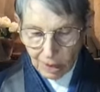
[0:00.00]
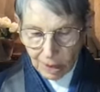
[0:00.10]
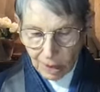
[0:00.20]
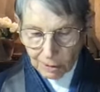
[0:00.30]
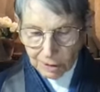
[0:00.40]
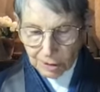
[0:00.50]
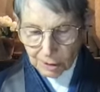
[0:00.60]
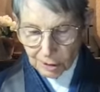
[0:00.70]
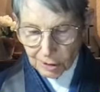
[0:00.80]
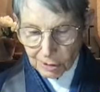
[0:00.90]
All this
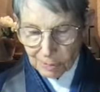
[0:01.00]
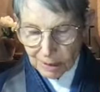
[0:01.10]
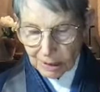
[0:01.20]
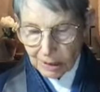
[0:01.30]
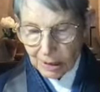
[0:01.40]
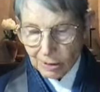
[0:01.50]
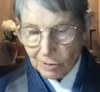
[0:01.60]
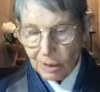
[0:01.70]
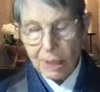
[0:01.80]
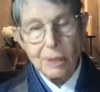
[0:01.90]
occurs because they
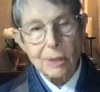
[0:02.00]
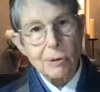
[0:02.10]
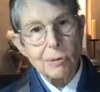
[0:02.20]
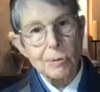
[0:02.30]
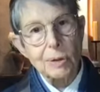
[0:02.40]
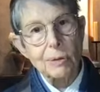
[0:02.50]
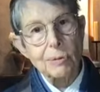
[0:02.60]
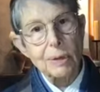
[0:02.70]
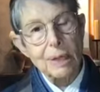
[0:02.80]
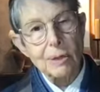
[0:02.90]
do not know their
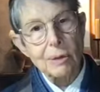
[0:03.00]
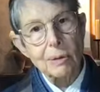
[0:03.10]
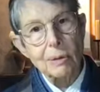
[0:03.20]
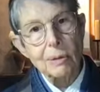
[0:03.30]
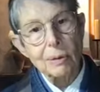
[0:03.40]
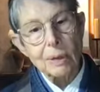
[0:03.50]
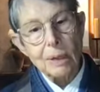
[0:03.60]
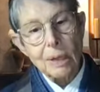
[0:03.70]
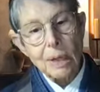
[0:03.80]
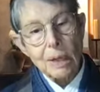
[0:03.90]
own nature.
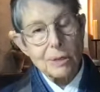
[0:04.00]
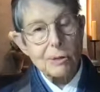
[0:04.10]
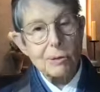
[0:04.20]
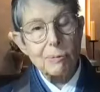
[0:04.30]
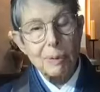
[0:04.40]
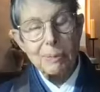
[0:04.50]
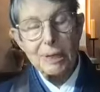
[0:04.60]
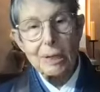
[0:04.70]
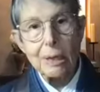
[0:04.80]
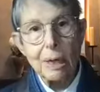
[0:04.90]
And so the
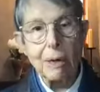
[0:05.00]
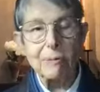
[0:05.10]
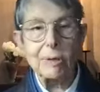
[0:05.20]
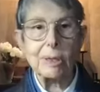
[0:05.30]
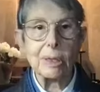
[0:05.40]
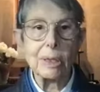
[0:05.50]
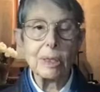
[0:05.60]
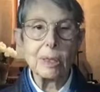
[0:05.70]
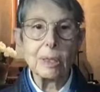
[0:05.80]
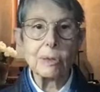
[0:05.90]
remedy,
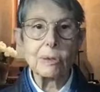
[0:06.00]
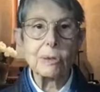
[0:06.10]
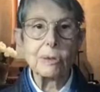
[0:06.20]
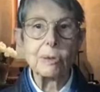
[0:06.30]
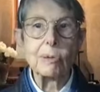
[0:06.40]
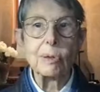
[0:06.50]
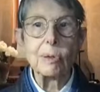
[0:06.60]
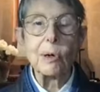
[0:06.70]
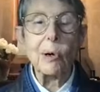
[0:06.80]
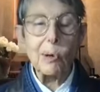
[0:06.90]
obviously, is to
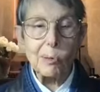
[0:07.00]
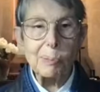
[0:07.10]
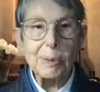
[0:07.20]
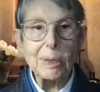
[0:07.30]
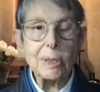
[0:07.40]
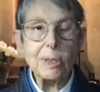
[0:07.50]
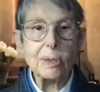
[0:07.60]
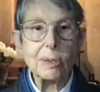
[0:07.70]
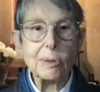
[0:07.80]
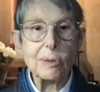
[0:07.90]
open to
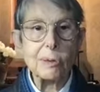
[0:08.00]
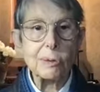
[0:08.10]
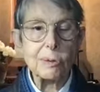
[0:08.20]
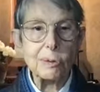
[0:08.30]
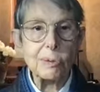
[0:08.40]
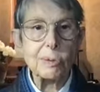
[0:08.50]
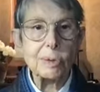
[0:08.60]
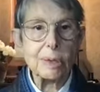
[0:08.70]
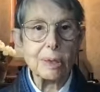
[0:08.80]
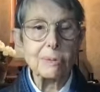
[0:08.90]
your true
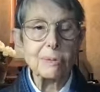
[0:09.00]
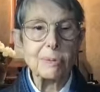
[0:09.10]
self.